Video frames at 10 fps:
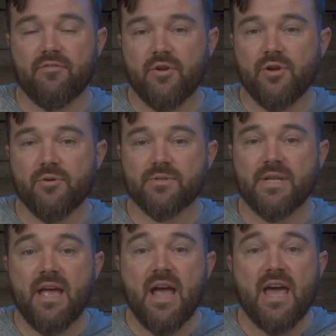photos
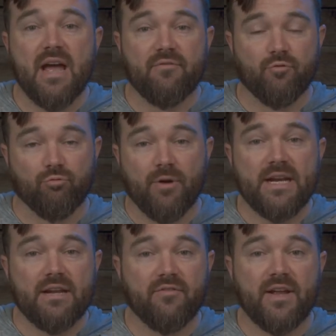and have
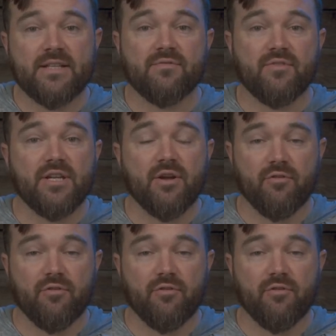great advanced video